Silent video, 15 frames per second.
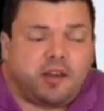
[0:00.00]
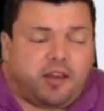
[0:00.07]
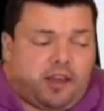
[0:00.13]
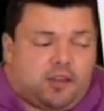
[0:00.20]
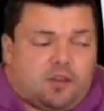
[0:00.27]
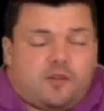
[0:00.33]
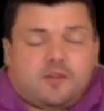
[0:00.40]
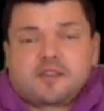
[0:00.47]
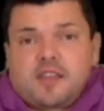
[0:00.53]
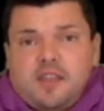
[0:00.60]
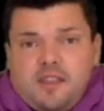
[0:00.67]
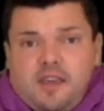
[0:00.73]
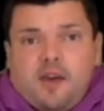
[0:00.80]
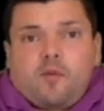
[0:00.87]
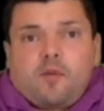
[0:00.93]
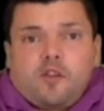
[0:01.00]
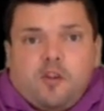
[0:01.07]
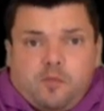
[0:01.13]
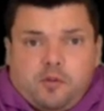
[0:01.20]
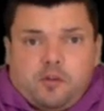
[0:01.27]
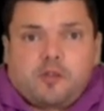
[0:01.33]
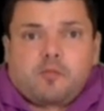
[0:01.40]
And you'll see that when you
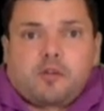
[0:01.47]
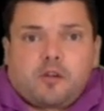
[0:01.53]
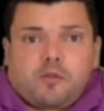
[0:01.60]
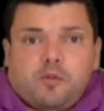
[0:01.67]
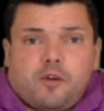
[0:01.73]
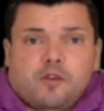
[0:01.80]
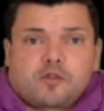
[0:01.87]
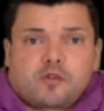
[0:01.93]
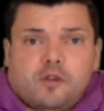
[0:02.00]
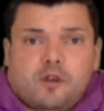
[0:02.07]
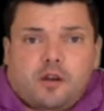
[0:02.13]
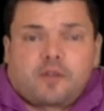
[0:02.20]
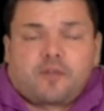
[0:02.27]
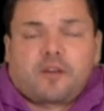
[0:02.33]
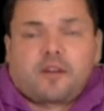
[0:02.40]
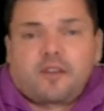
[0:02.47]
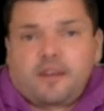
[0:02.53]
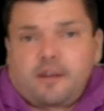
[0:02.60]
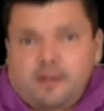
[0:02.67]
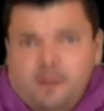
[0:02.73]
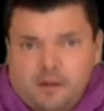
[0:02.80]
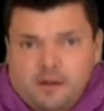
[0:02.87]
put the blood pressure cuff on
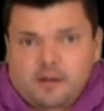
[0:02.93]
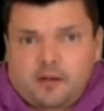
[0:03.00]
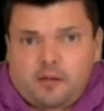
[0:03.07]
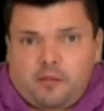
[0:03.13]
their arm.